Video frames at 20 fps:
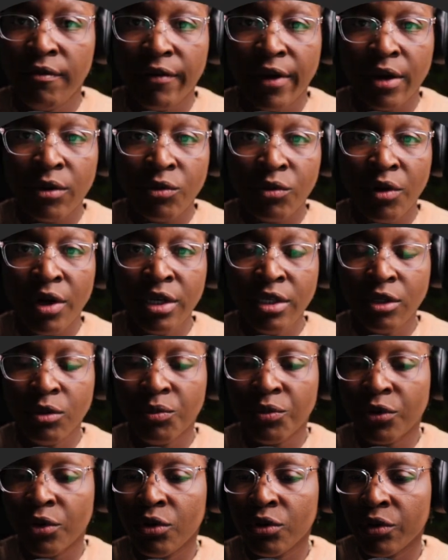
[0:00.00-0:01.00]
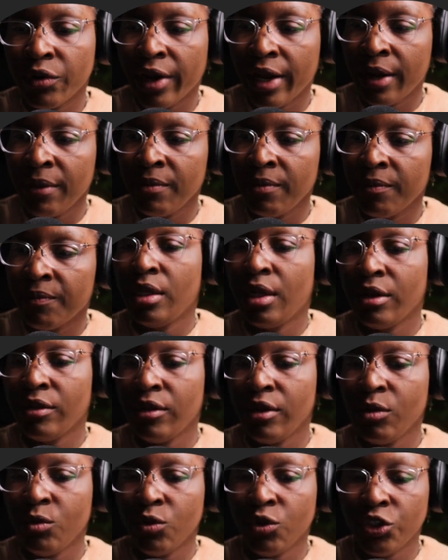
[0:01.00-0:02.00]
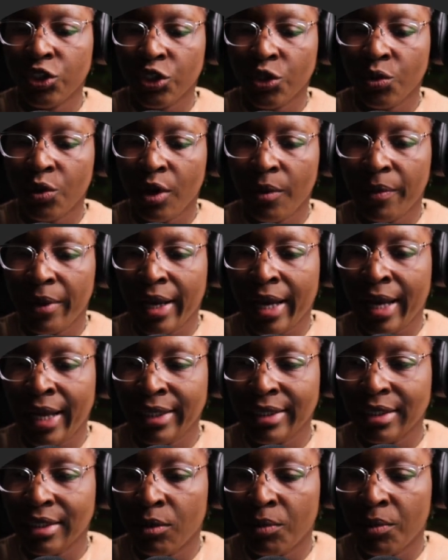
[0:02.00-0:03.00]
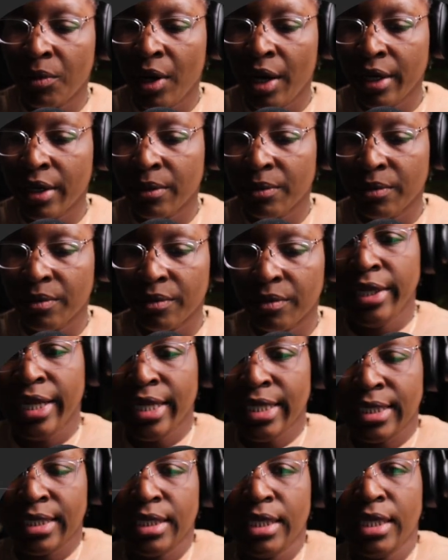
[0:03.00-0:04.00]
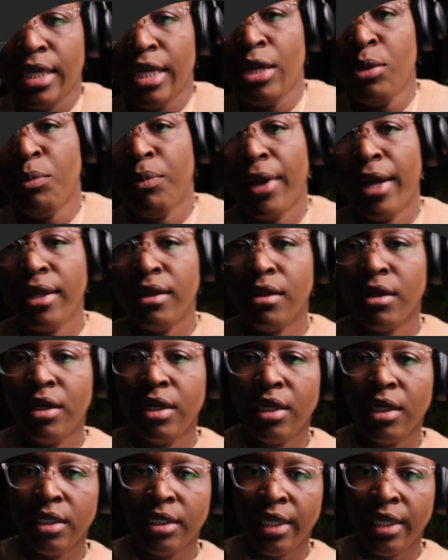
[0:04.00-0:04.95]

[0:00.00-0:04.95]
If I run the program, nothing will show up at the bottom. The next thing in Python